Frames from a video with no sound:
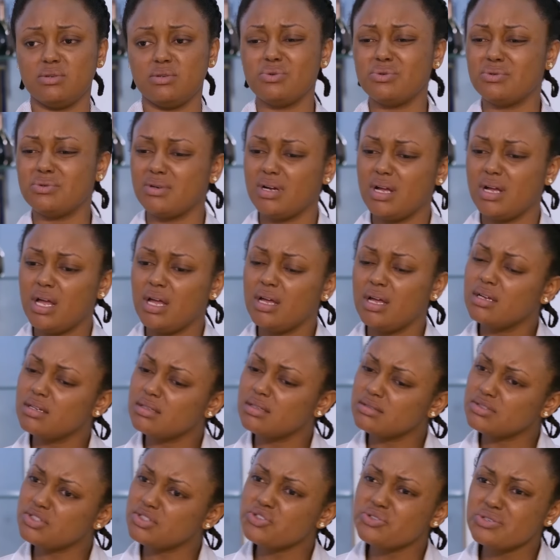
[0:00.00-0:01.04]

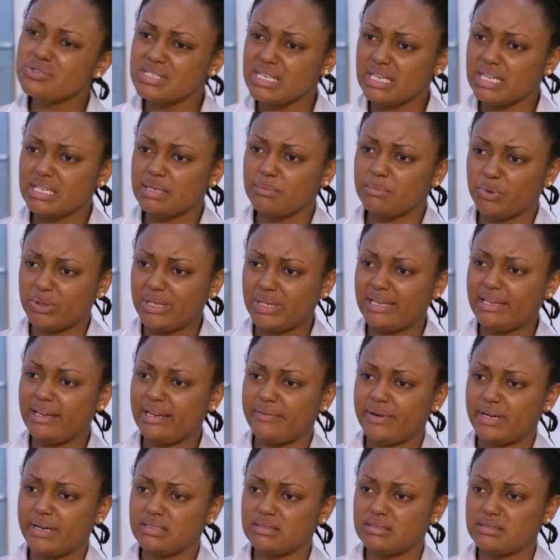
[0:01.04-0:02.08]
Oh, did you send him on an
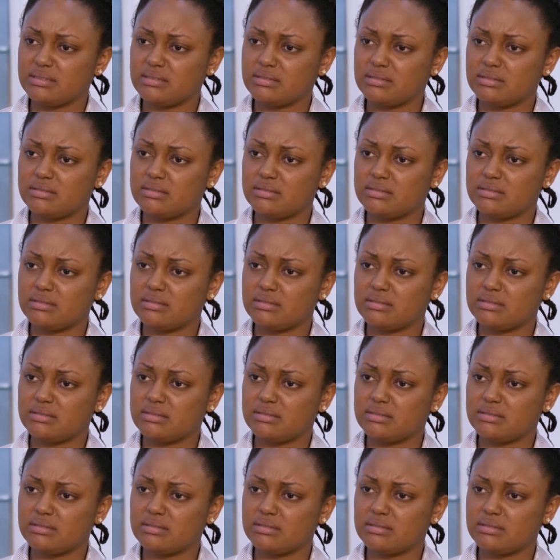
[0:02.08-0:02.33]
errand?